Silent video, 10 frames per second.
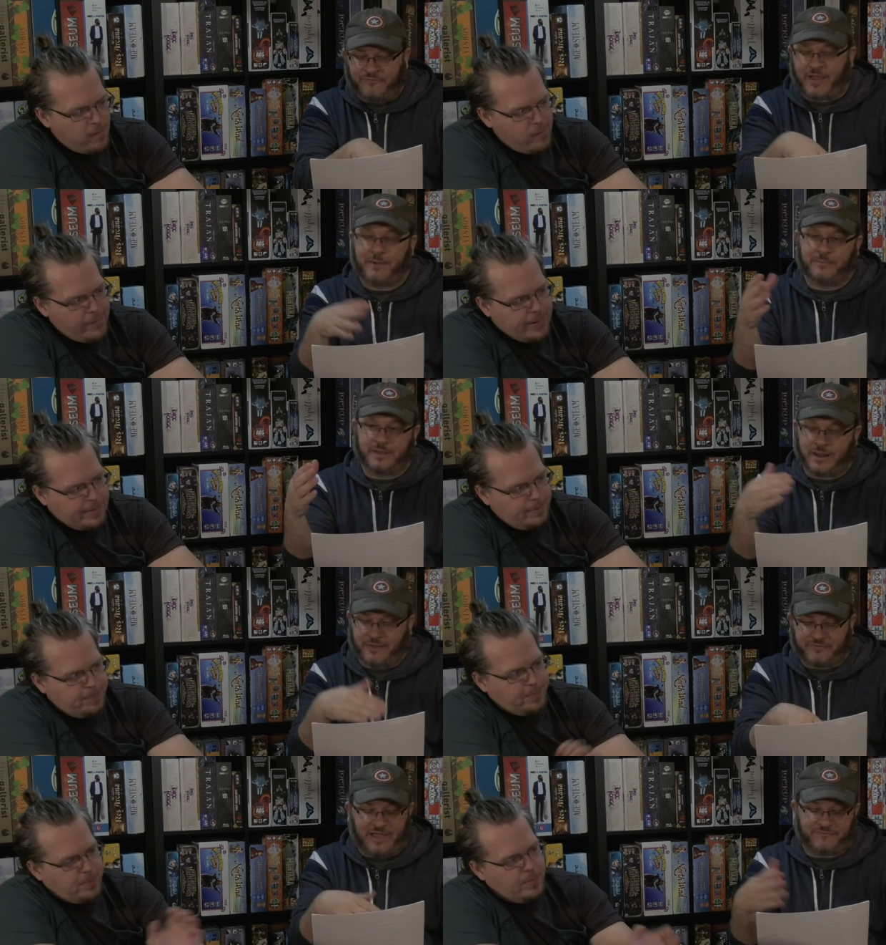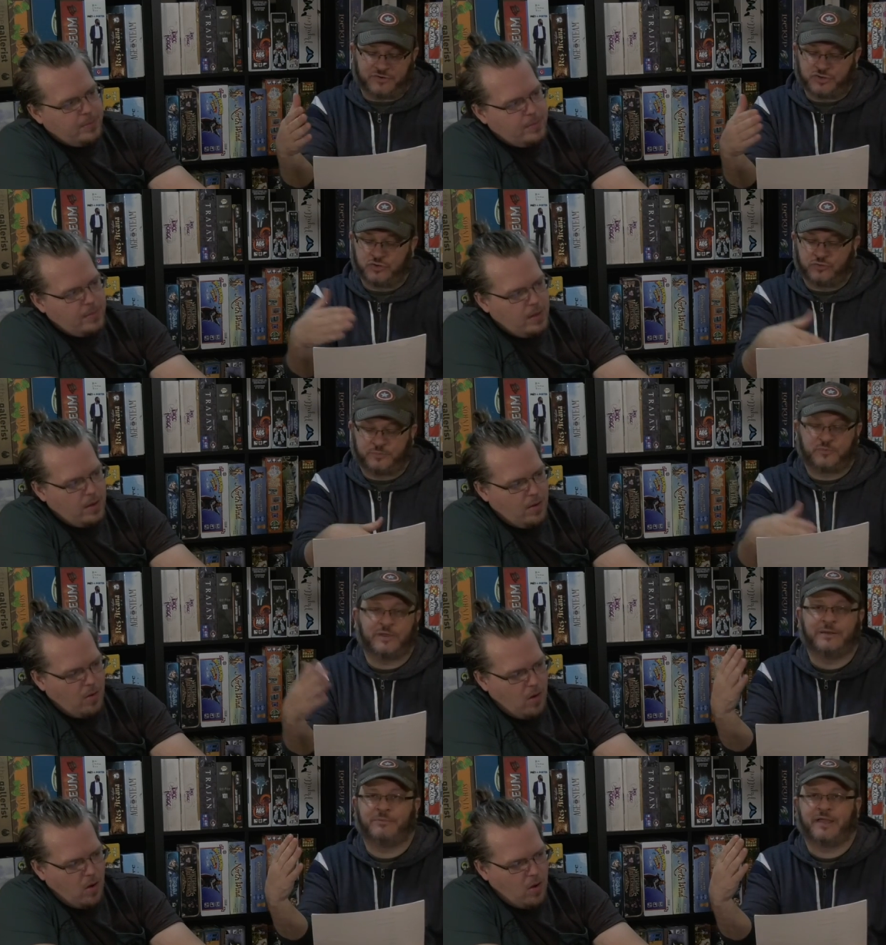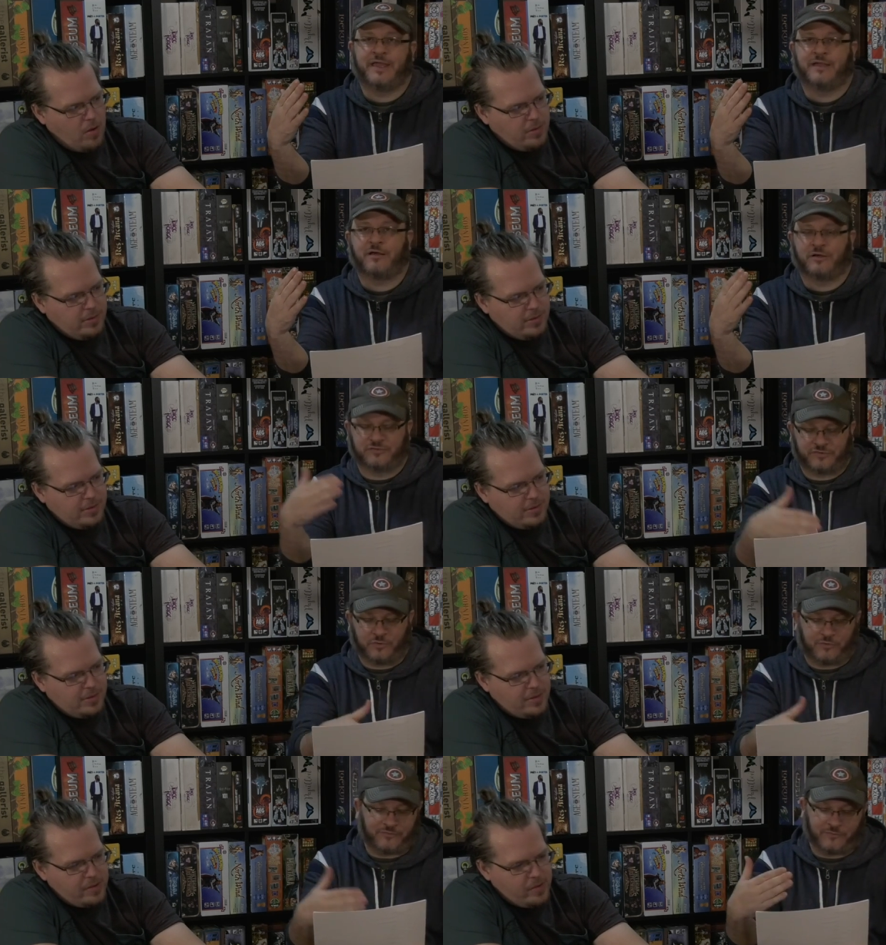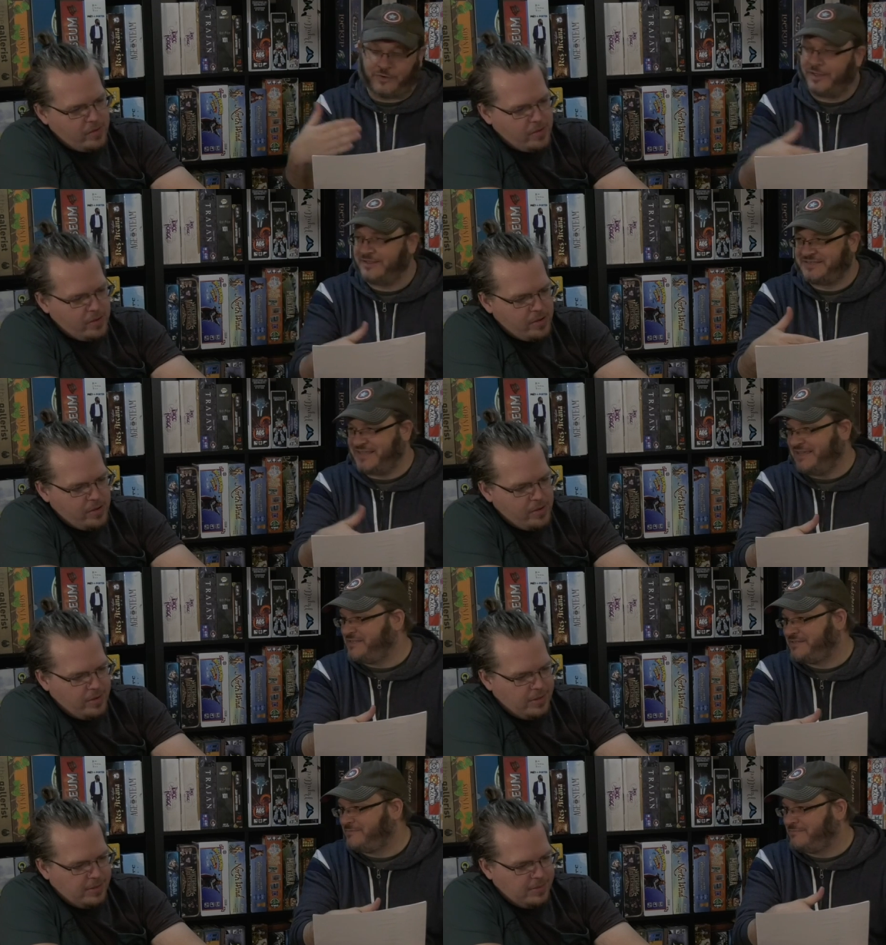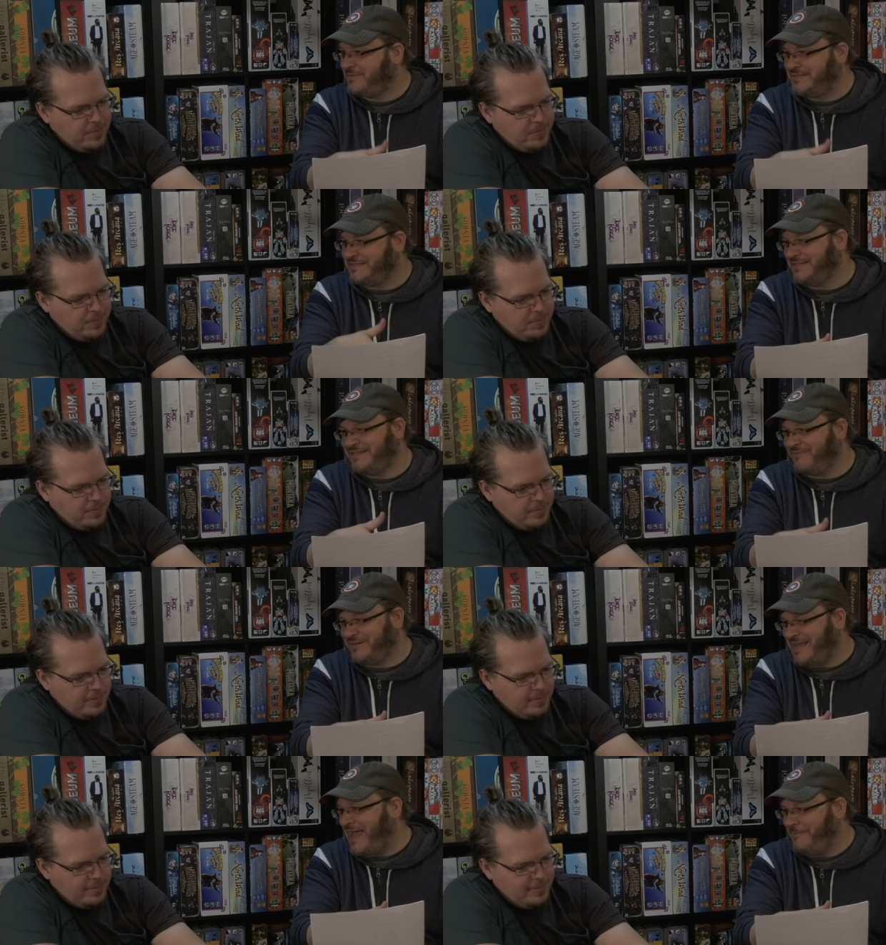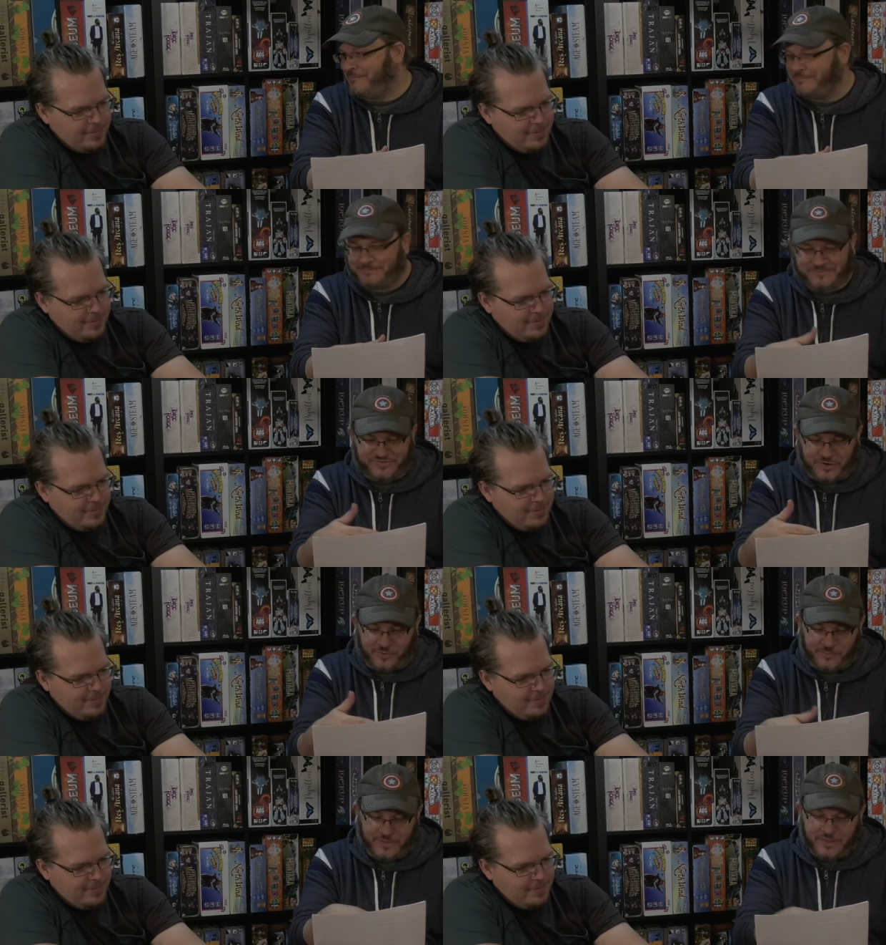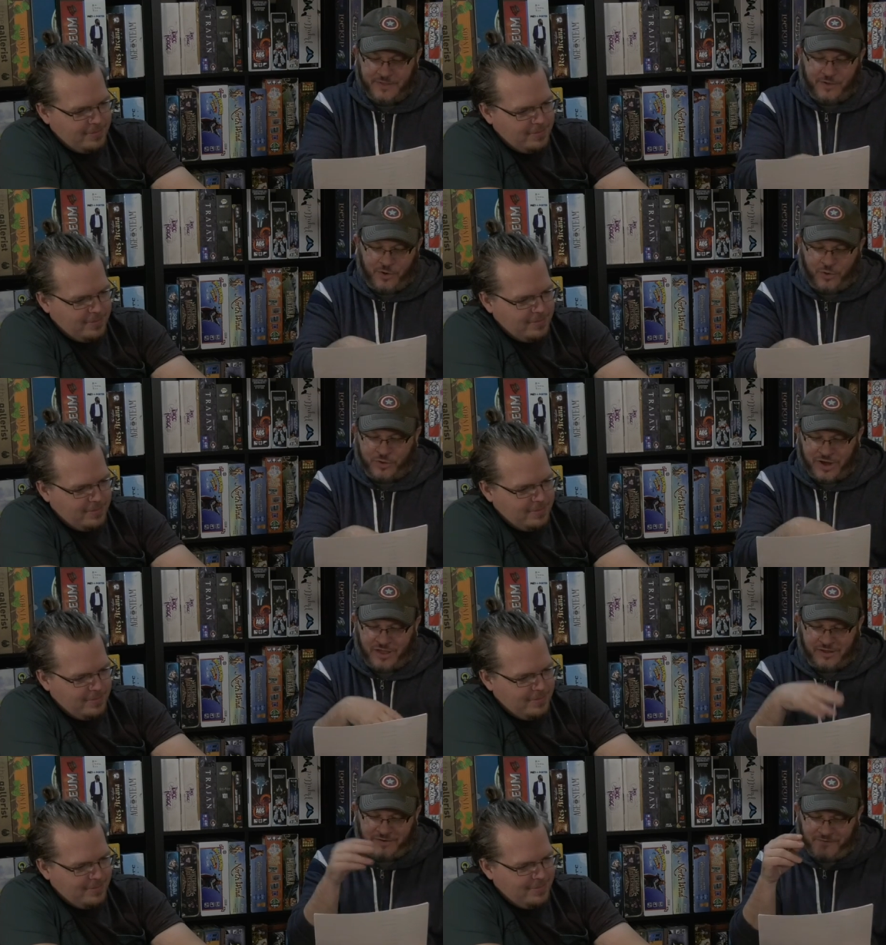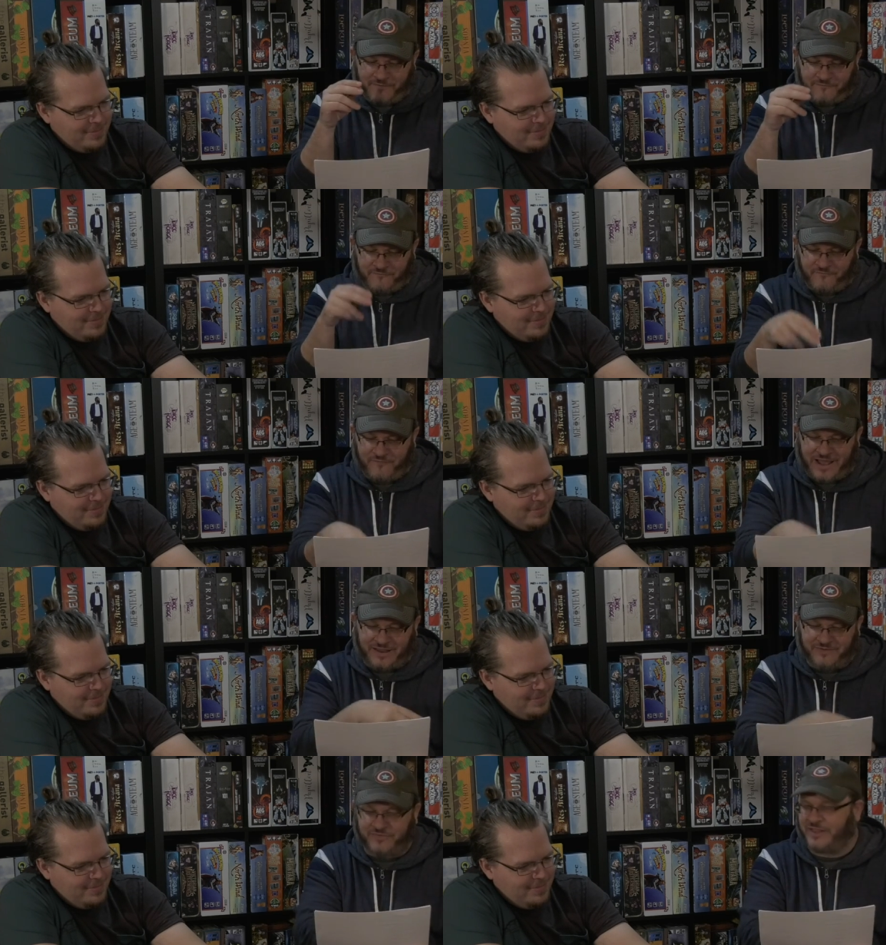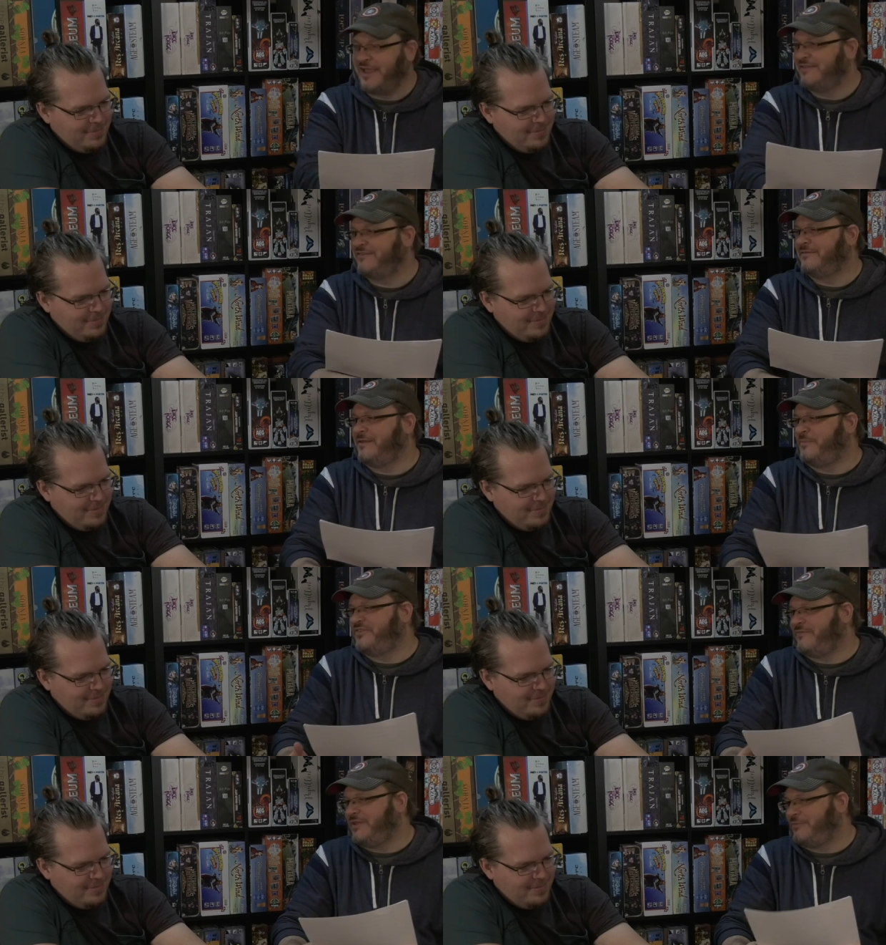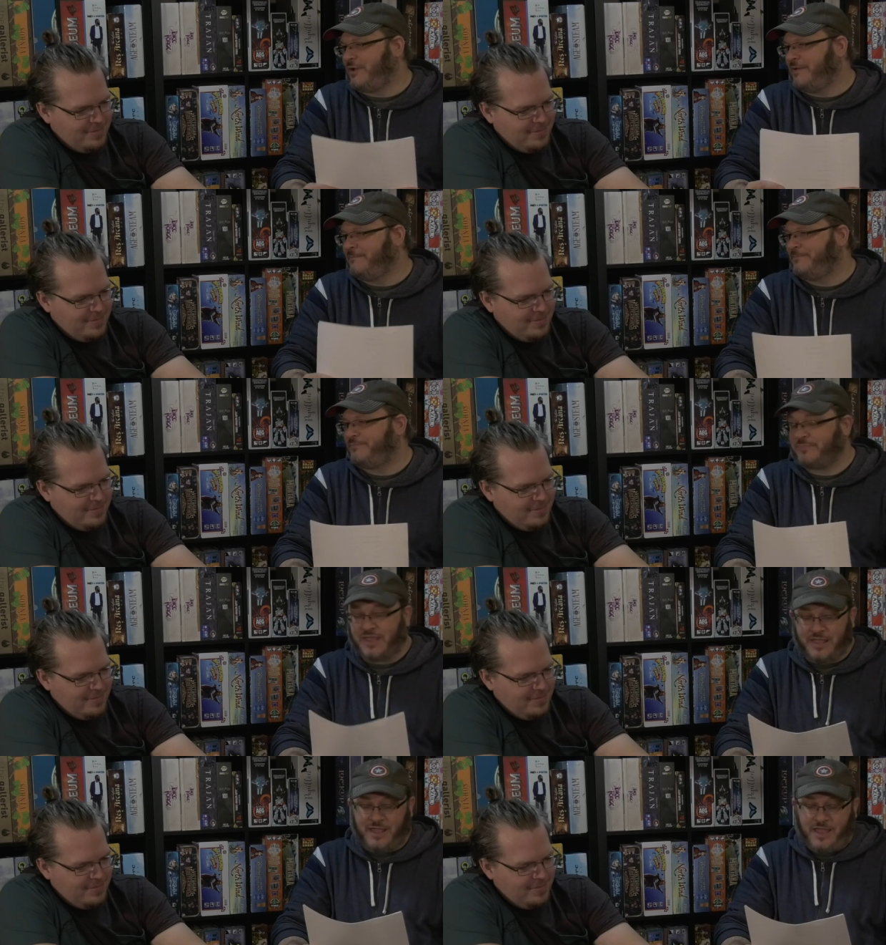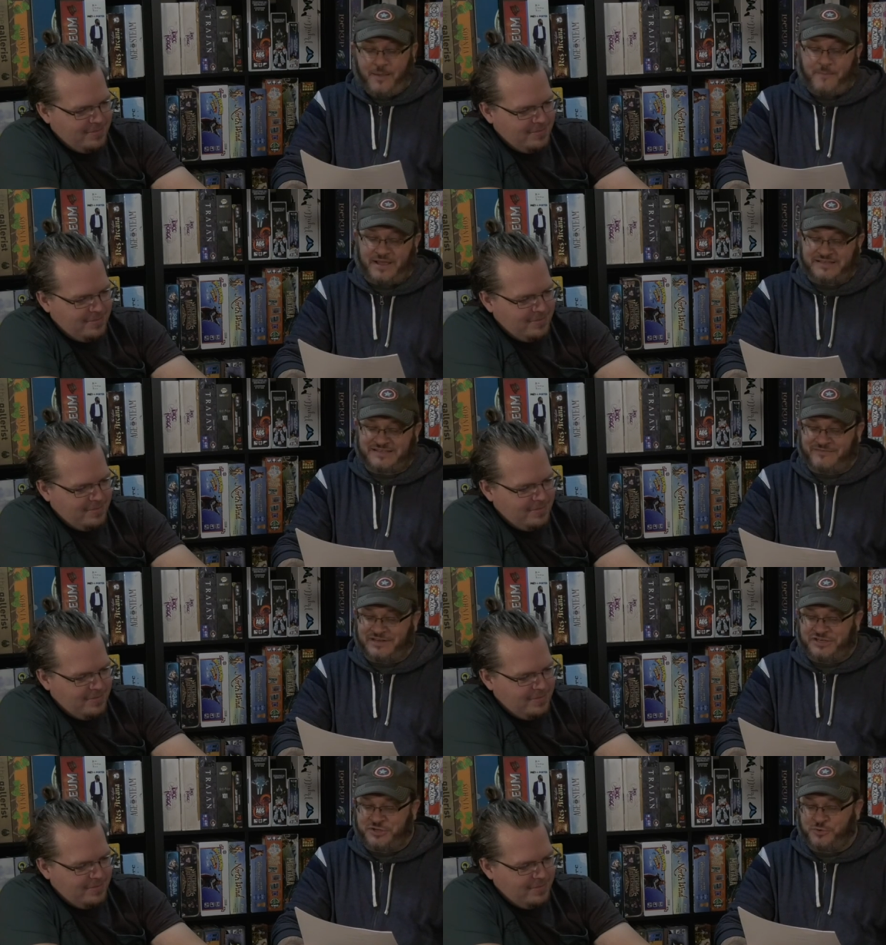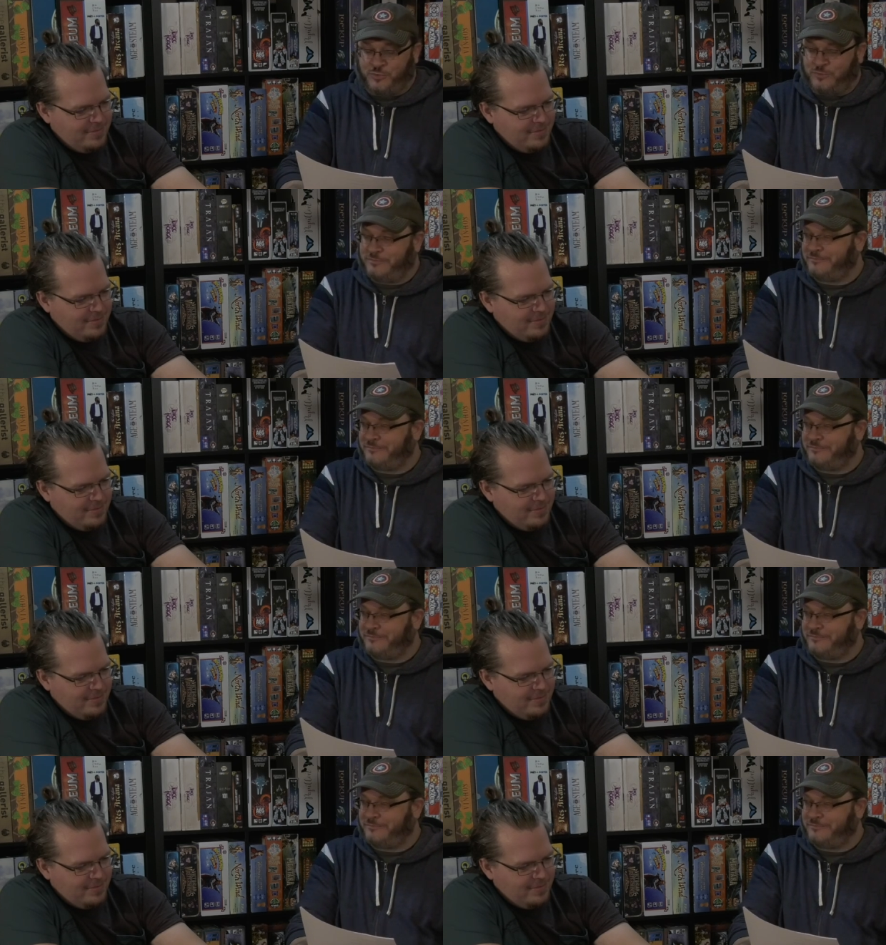Speaker 1: if I'm gonna if I have to choose between playing Carcassonne or, for, it's this, it's this every time. So, Okanagan Valley of the Lakes, number seventy three. My seventy two